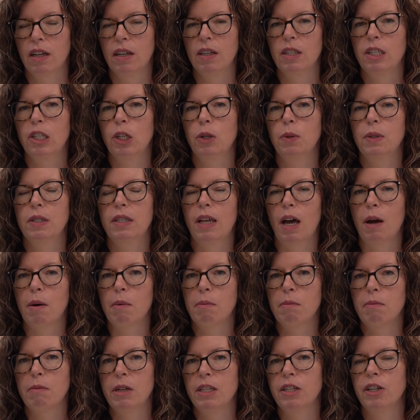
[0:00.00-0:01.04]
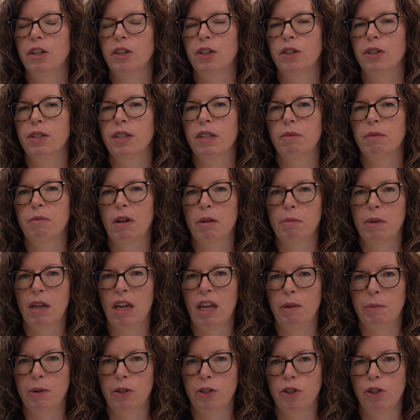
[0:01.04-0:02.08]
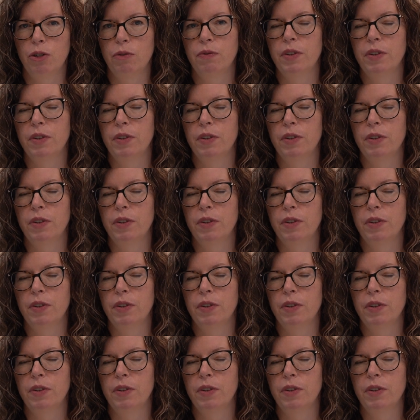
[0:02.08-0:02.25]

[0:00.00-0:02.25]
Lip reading: So some materials you might be able to